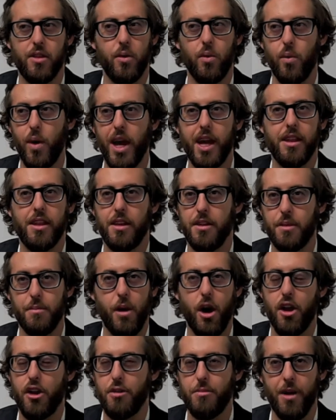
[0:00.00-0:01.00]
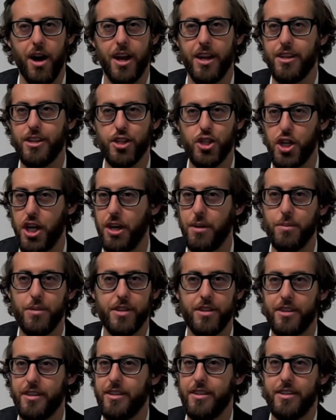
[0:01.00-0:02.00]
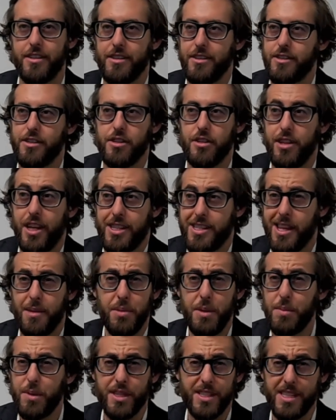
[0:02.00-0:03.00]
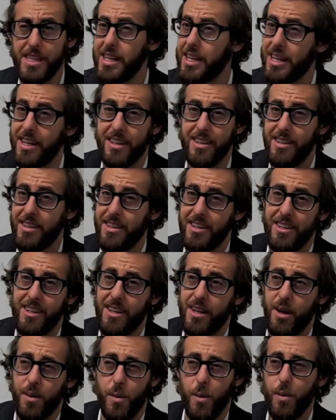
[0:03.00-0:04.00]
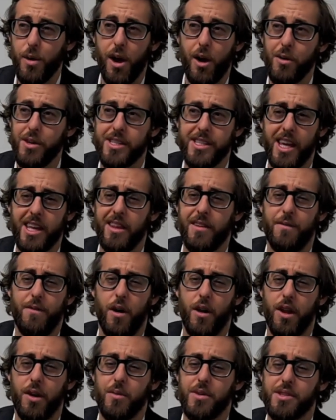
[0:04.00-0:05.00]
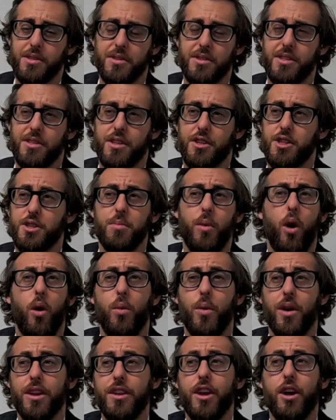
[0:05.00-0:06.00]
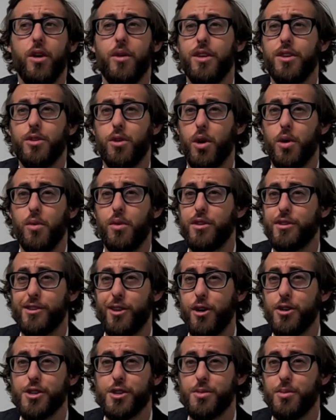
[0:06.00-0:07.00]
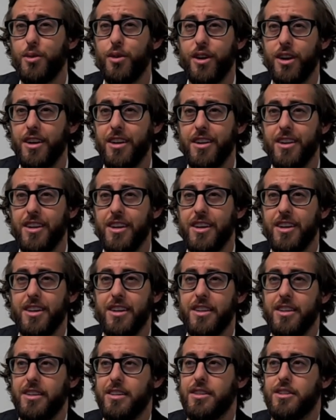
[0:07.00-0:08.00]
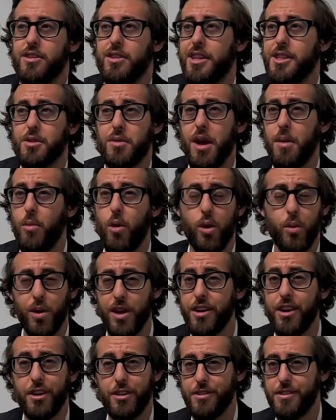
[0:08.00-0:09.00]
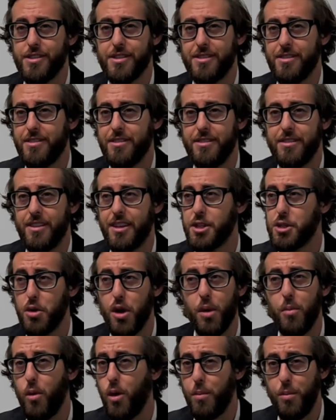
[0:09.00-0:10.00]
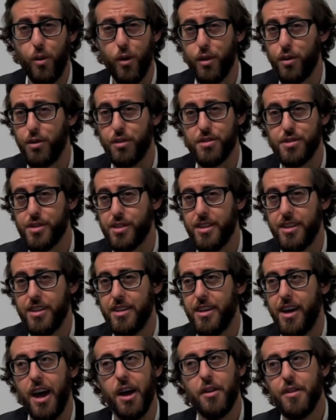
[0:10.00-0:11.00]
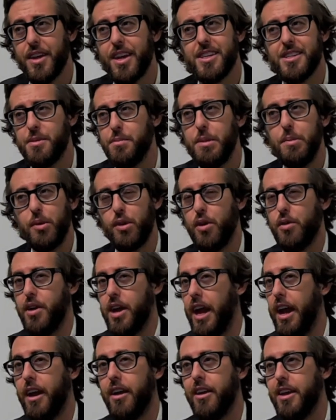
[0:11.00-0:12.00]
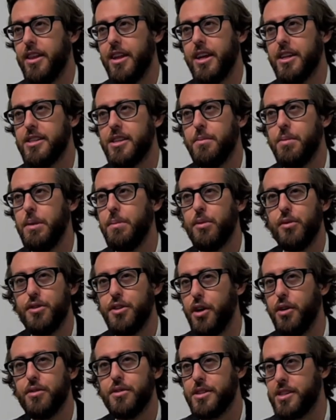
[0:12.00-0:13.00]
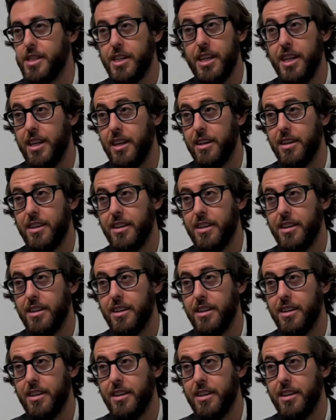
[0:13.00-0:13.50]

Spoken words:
way that the modern mind is shaped. So let's let people see it. And we always say that falling whistles is a small window into our world's largest war. So let's create more windows. Let's create more portals. I don't think it's that people don't care. I think it's that people don't see.